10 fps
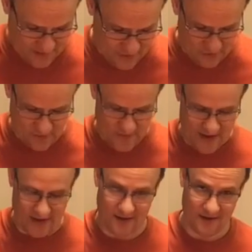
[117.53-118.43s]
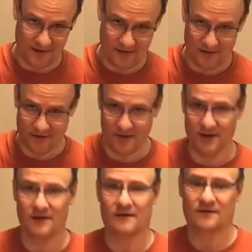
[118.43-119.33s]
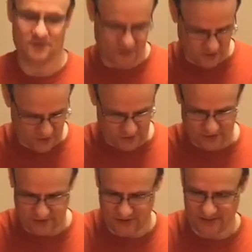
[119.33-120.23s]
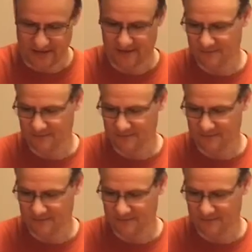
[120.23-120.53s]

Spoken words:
you can make to use as a stick.